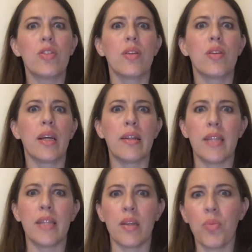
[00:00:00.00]
I had
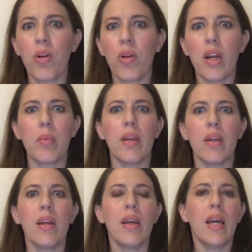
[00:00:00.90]
taken programming,
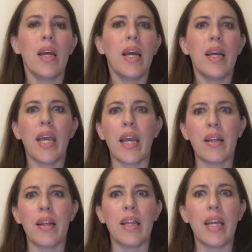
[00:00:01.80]

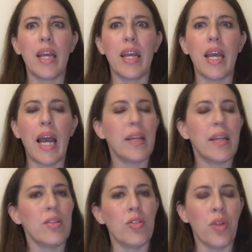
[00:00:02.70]
and I
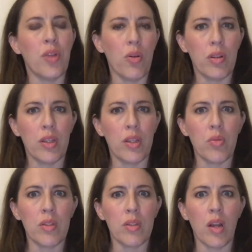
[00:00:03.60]
didn't know that there was
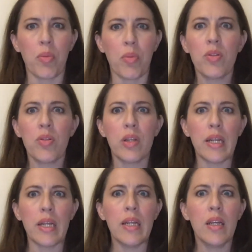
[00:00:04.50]
an
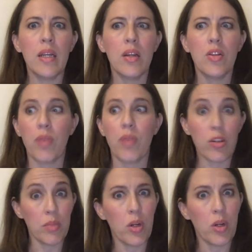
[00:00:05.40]
opportunity to actually
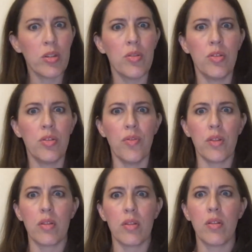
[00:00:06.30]
merge those two
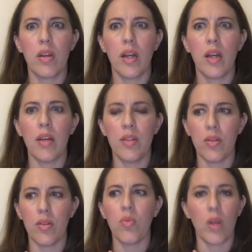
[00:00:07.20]
fields until
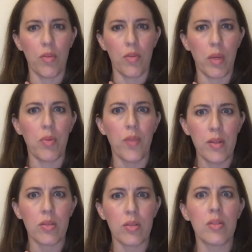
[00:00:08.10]
one of my
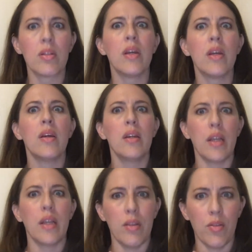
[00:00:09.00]
professors at
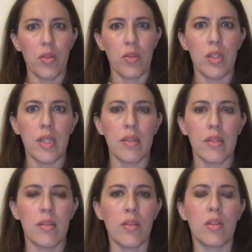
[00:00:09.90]
the University of Texas
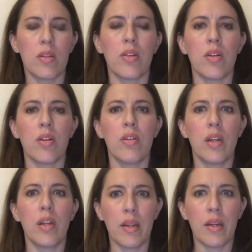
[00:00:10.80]
Health
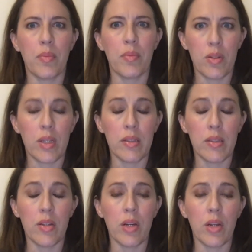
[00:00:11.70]
Science Center
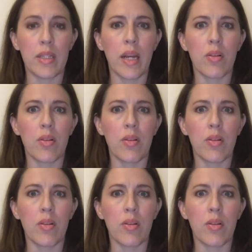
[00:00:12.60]
at Tyler.